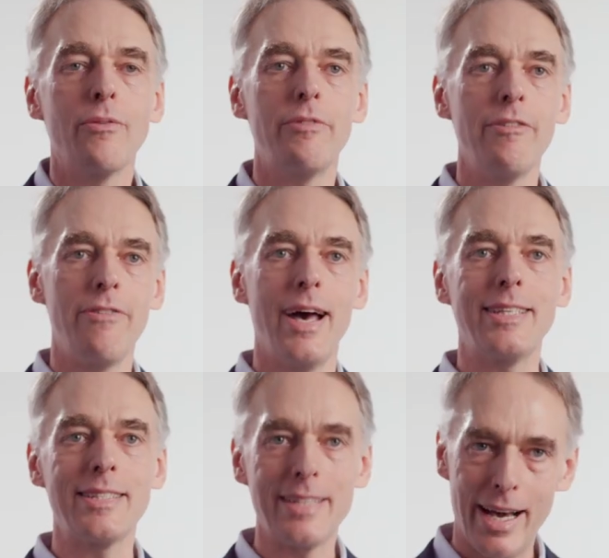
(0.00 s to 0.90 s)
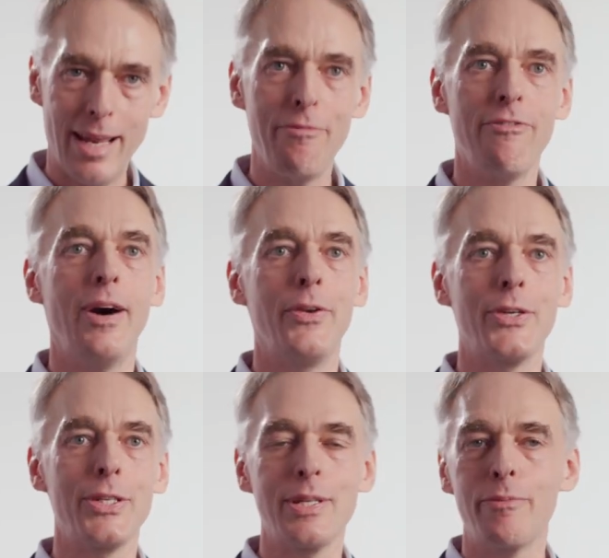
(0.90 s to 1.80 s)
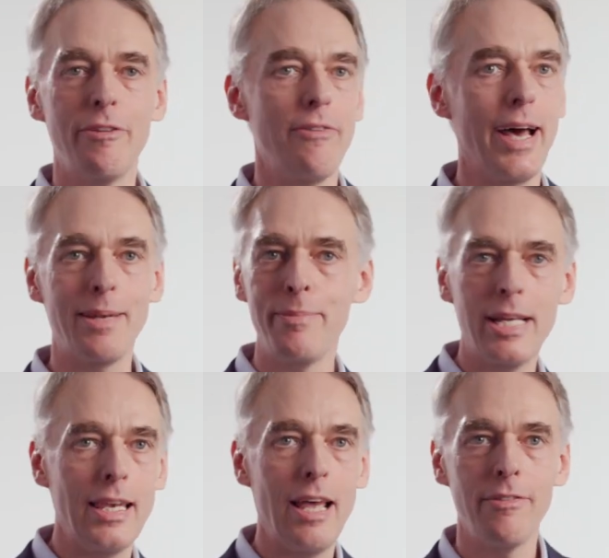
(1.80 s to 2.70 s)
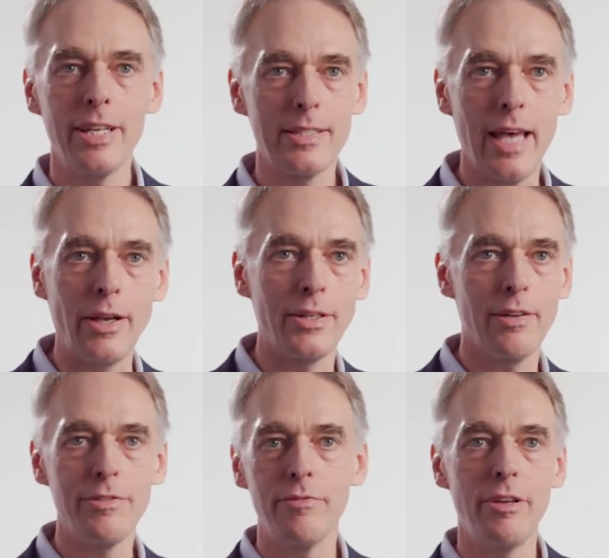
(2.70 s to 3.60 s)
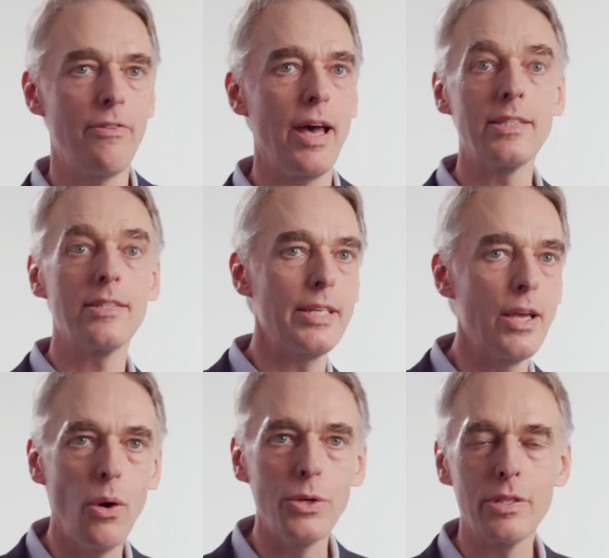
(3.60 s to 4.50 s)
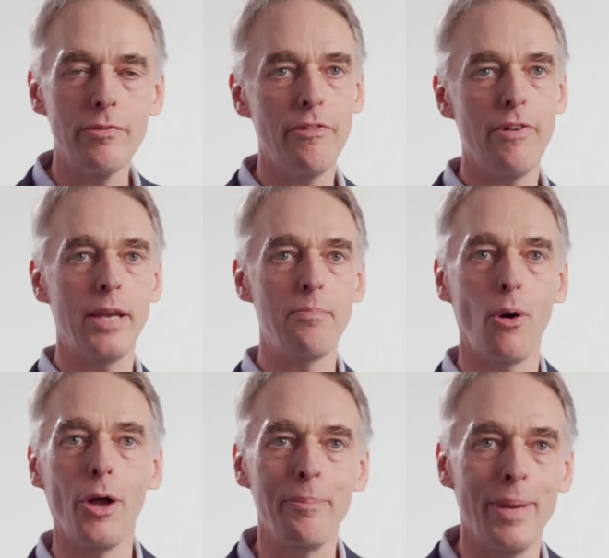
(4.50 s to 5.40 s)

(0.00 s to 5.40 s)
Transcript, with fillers: We've had startup founders, we've had mid-level executives, we've had CEOs, we've had board